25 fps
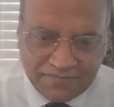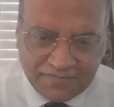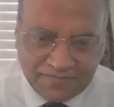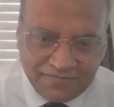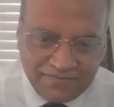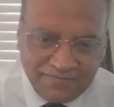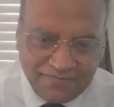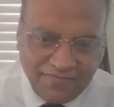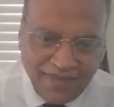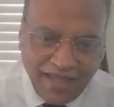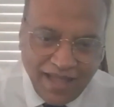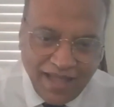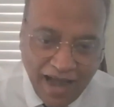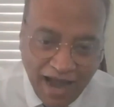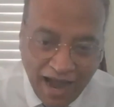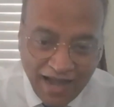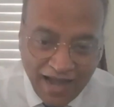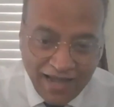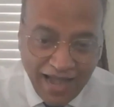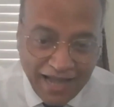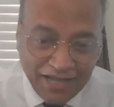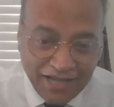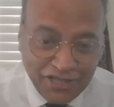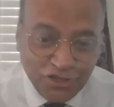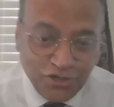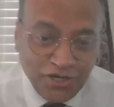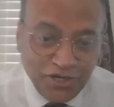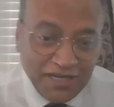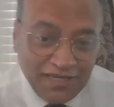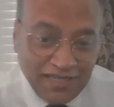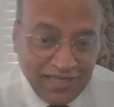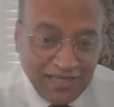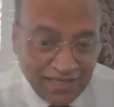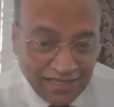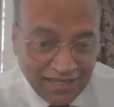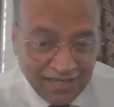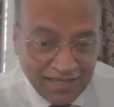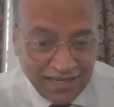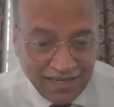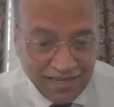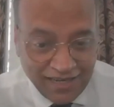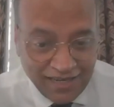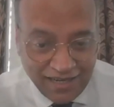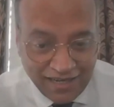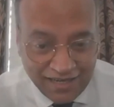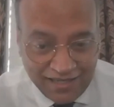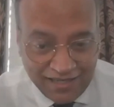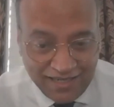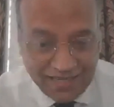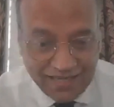Mm-hmm. I actually did,
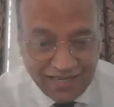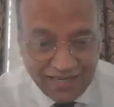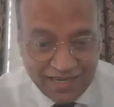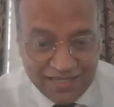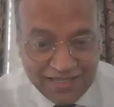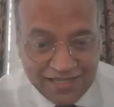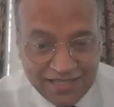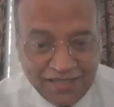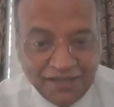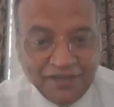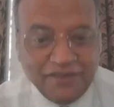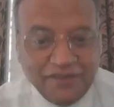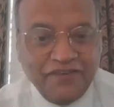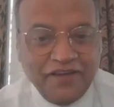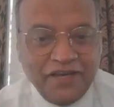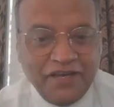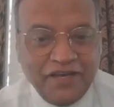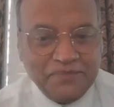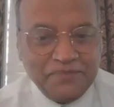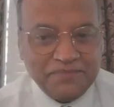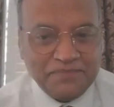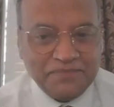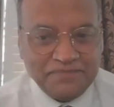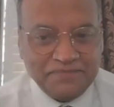did a survey